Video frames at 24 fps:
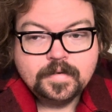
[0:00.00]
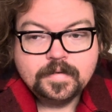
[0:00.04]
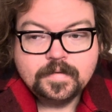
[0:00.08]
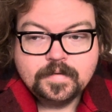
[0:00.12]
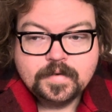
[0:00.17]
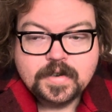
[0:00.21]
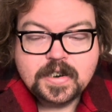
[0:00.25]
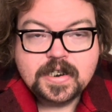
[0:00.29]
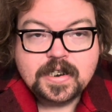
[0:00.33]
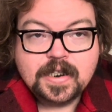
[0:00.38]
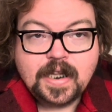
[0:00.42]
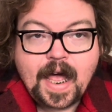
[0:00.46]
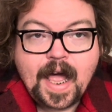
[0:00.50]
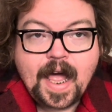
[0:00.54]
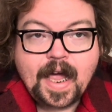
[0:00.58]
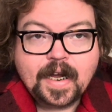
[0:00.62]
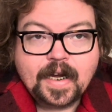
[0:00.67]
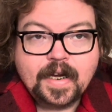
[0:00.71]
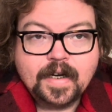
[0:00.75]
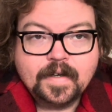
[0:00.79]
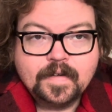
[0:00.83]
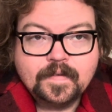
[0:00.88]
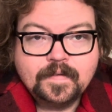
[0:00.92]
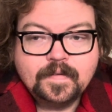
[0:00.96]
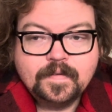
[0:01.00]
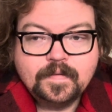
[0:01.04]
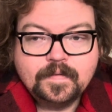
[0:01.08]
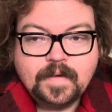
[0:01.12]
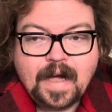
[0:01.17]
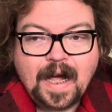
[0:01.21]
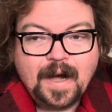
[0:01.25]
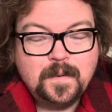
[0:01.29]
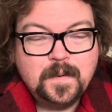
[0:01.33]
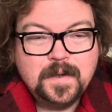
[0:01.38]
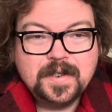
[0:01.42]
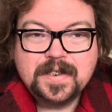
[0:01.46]
slacking.
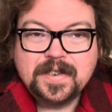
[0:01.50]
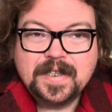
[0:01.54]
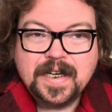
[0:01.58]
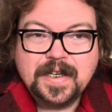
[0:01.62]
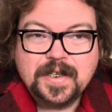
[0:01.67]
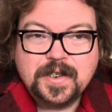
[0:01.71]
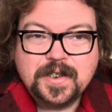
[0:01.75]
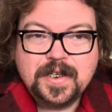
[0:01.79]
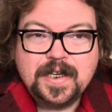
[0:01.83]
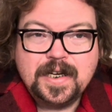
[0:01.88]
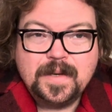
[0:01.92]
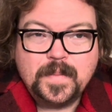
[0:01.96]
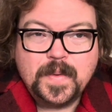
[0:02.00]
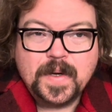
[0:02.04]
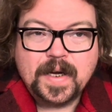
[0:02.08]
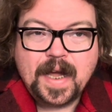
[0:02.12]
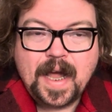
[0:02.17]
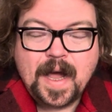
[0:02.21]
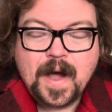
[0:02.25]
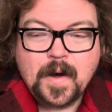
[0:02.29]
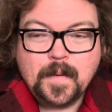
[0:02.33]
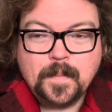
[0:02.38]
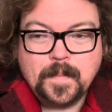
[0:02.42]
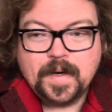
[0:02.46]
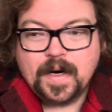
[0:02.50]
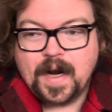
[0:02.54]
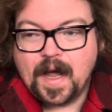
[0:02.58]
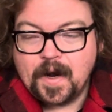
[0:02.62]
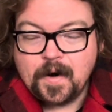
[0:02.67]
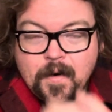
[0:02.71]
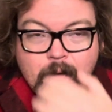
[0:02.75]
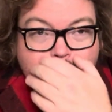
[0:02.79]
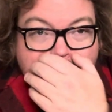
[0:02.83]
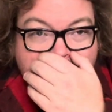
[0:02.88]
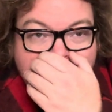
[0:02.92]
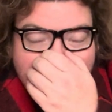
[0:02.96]
I would say cheaping out, but I
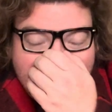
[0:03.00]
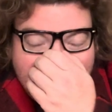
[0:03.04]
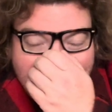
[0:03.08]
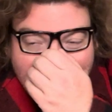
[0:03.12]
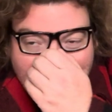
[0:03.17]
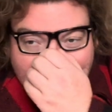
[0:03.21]
don't want